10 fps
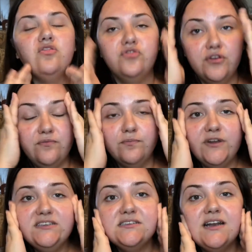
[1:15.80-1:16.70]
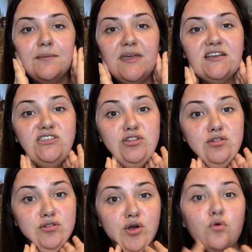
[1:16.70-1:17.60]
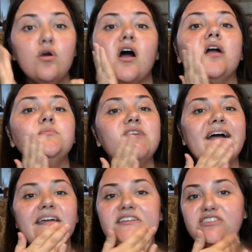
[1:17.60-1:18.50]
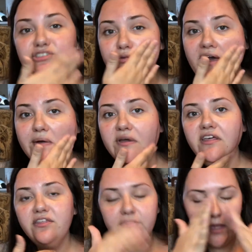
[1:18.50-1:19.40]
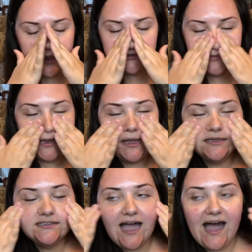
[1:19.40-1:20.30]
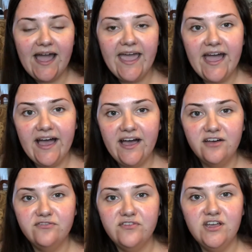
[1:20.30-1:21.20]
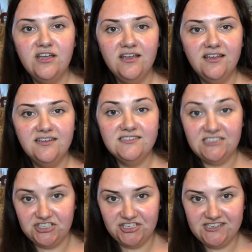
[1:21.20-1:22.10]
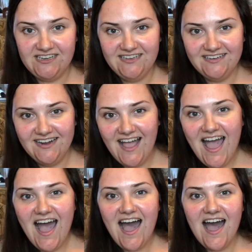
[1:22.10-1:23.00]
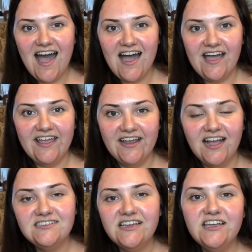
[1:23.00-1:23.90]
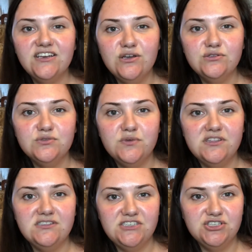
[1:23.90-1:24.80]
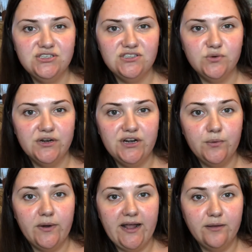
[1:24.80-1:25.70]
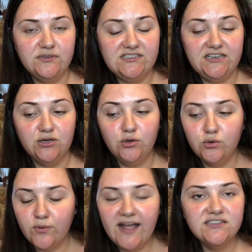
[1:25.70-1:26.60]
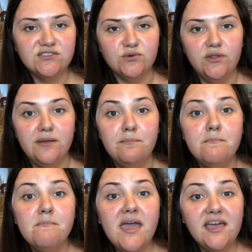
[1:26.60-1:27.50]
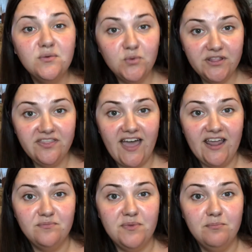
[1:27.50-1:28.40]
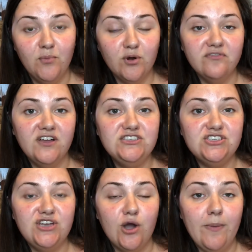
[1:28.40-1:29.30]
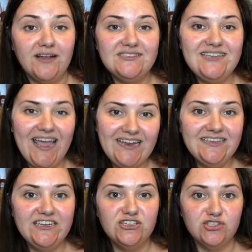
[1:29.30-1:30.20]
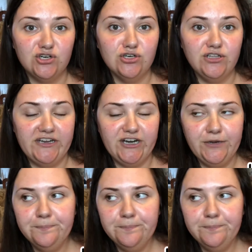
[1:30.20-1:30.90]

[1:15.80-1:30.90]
The reason I picked a low carb diet to do that with is because I have seizures. I got diagnosed with the seizure disorder when I was in grad school, and man, wouldn't that have been more fun to know about 10 years earlier.